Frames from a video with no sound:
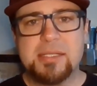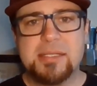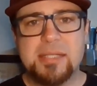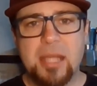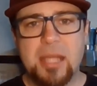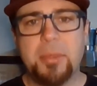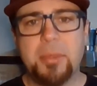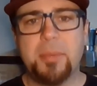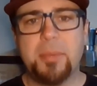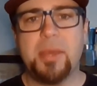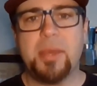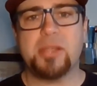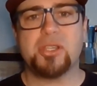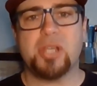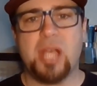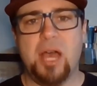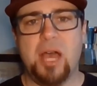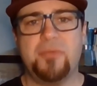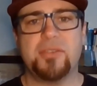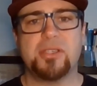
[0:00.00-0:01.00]
Tell me about
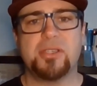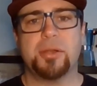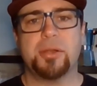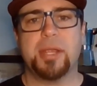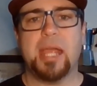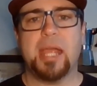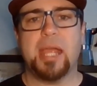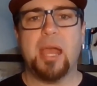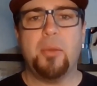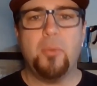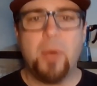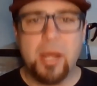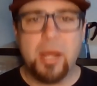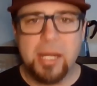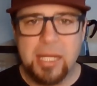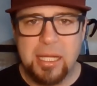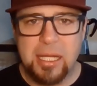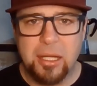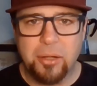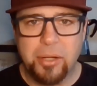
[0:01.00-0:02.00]
your coffee journey. I want
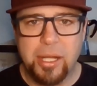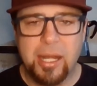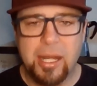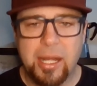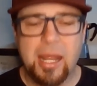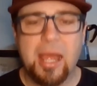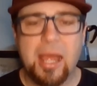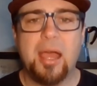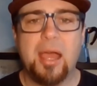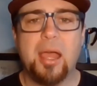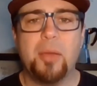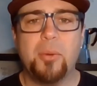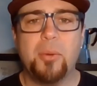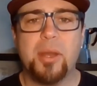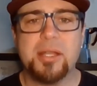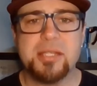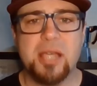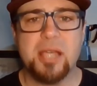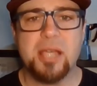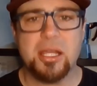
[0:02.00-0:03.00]
to hear it. I
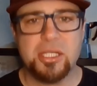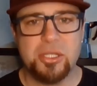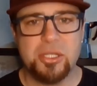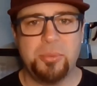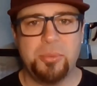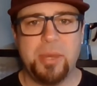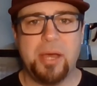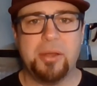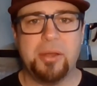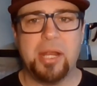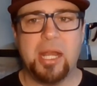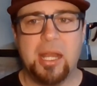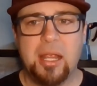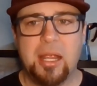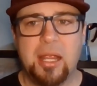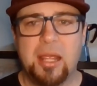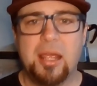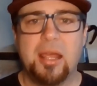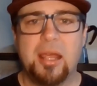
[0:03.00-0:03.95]
want to talk to you about it.